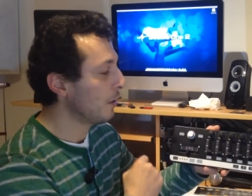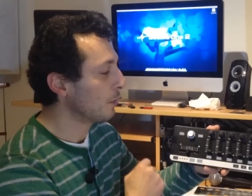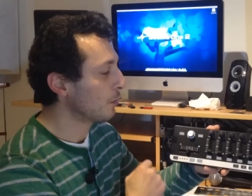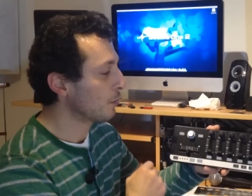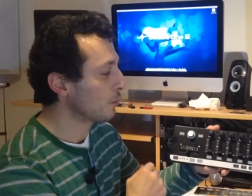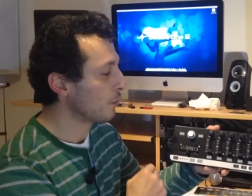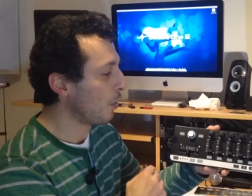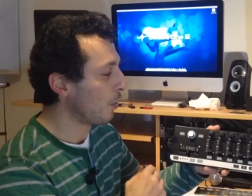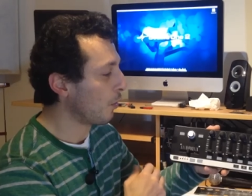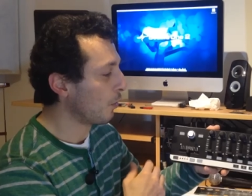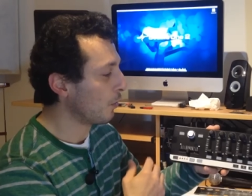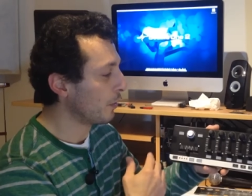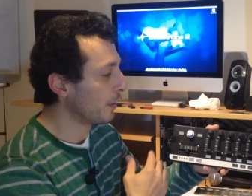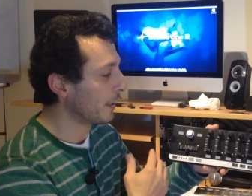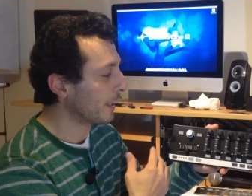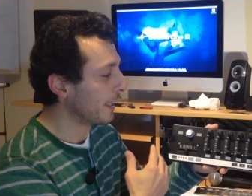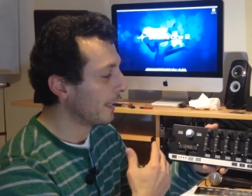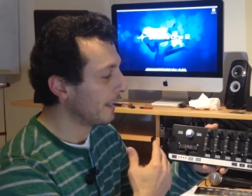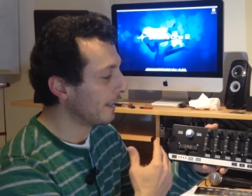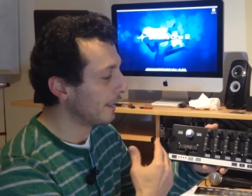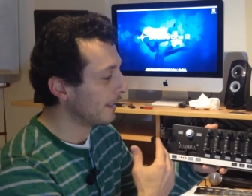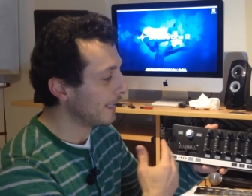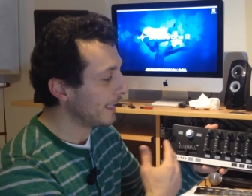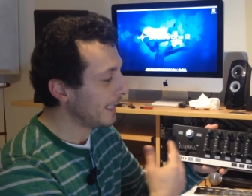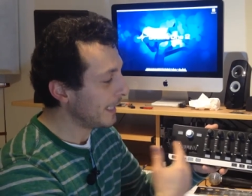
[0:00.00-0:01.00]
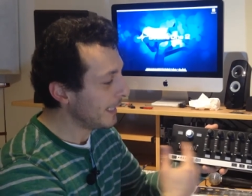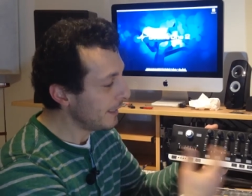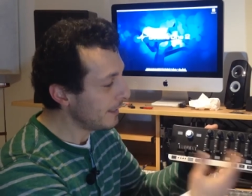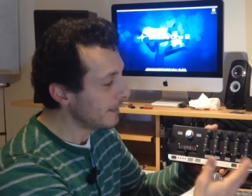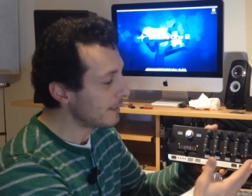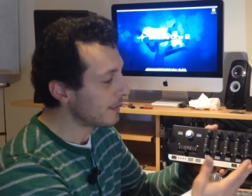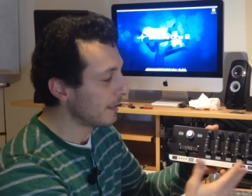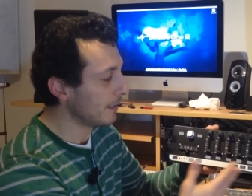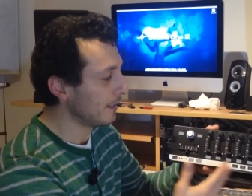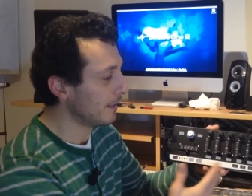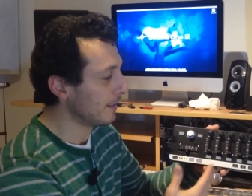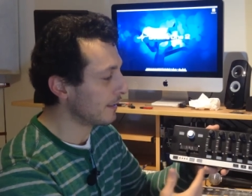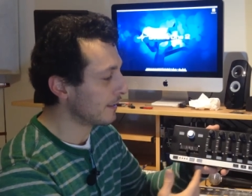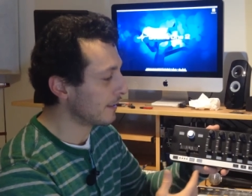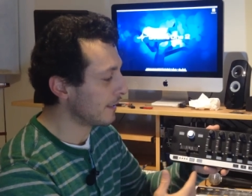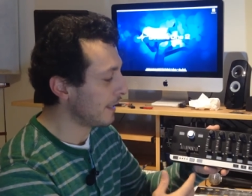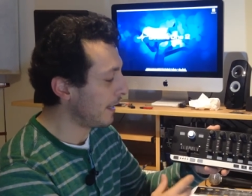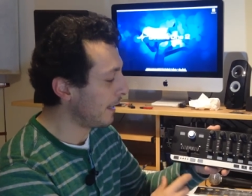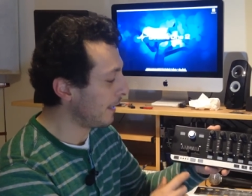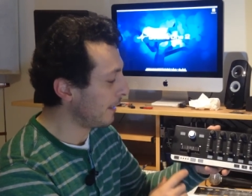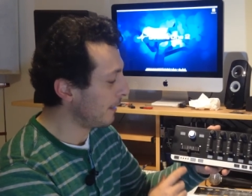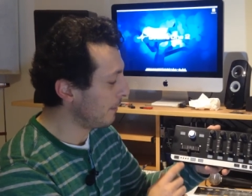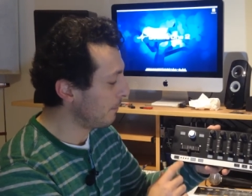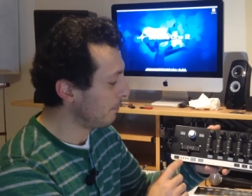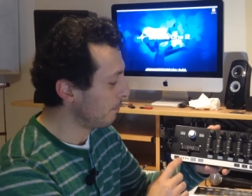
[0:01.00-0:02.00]
So you can easily
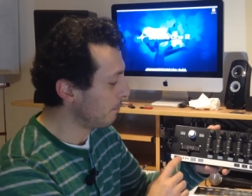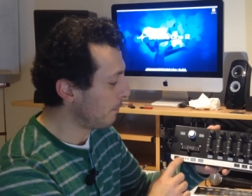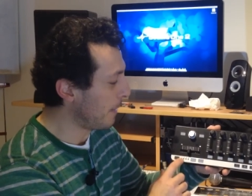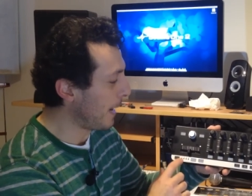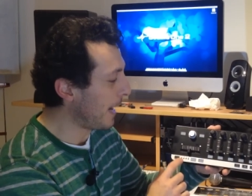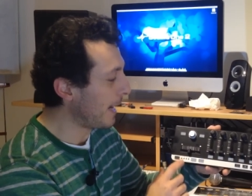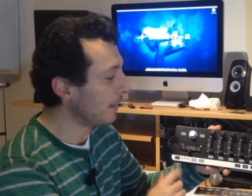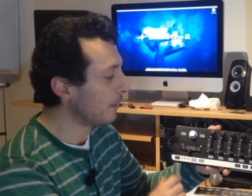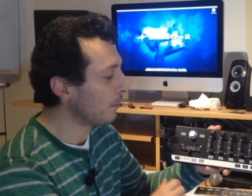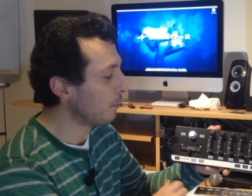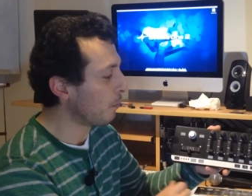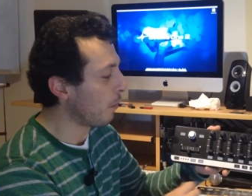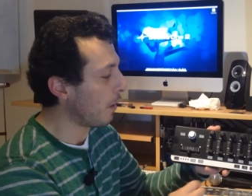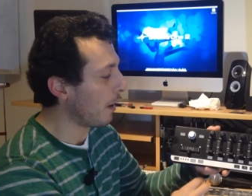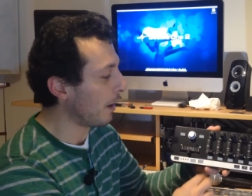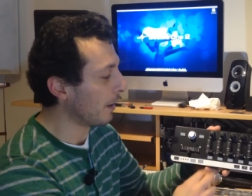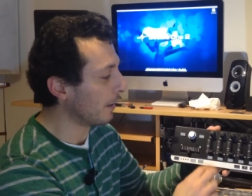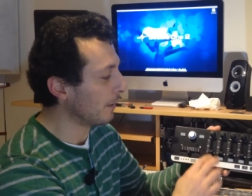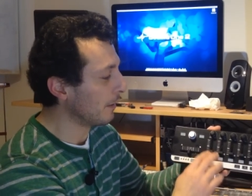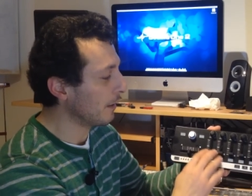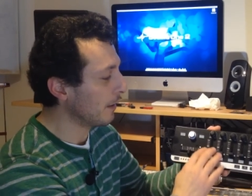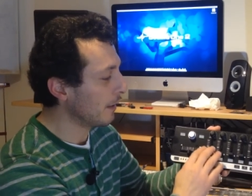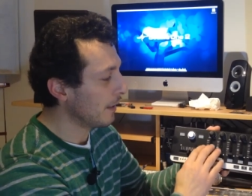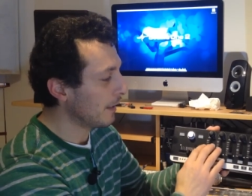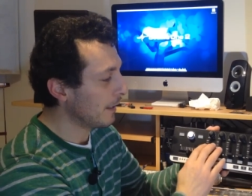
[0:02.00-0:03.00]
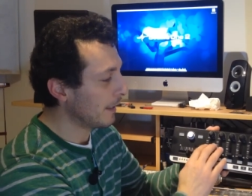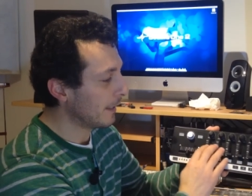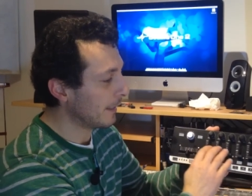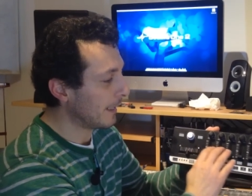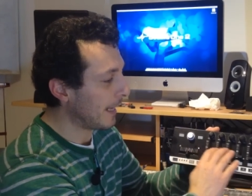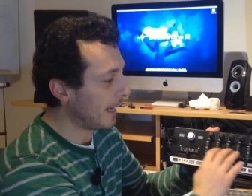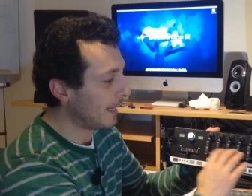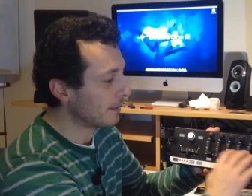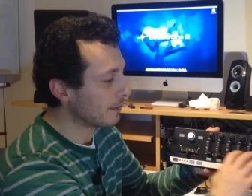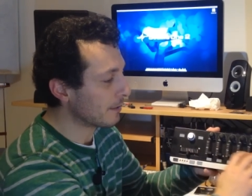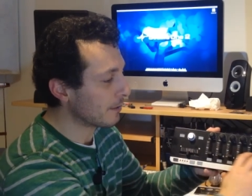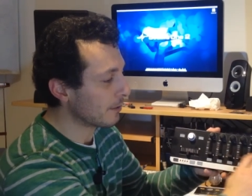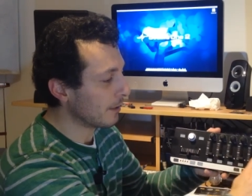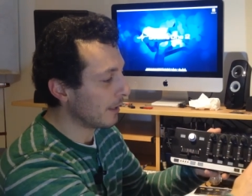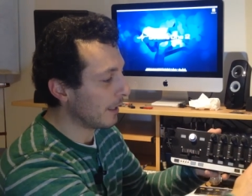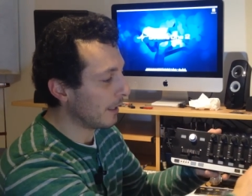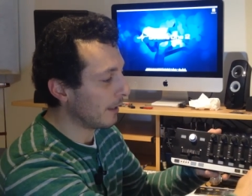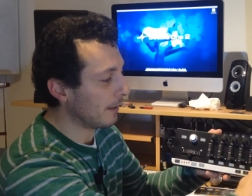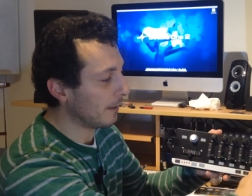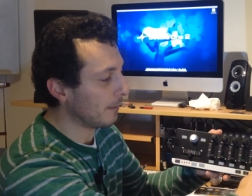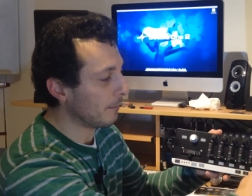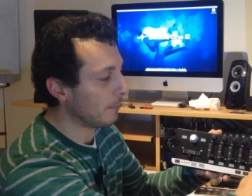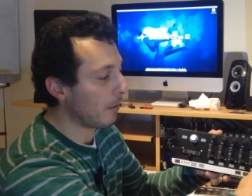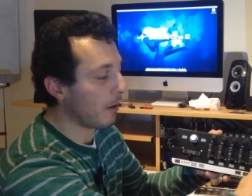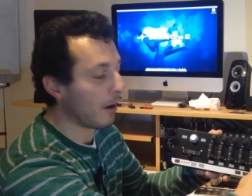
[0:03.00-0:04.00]
say bank 1, that's
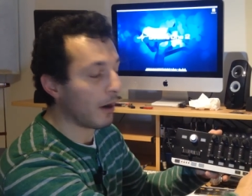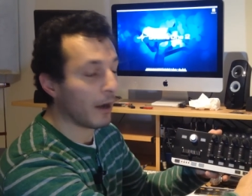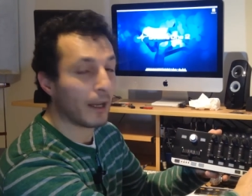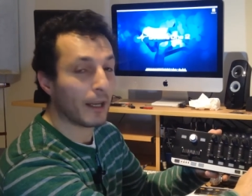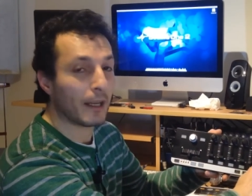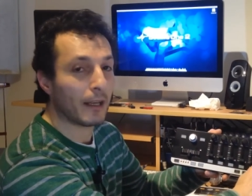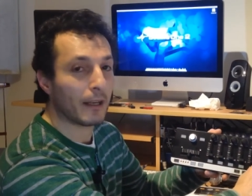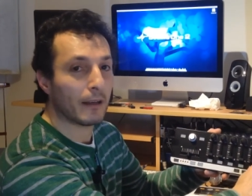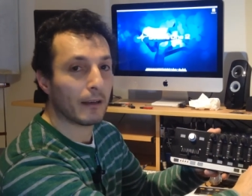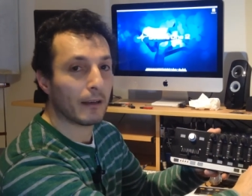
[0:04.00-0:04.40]
my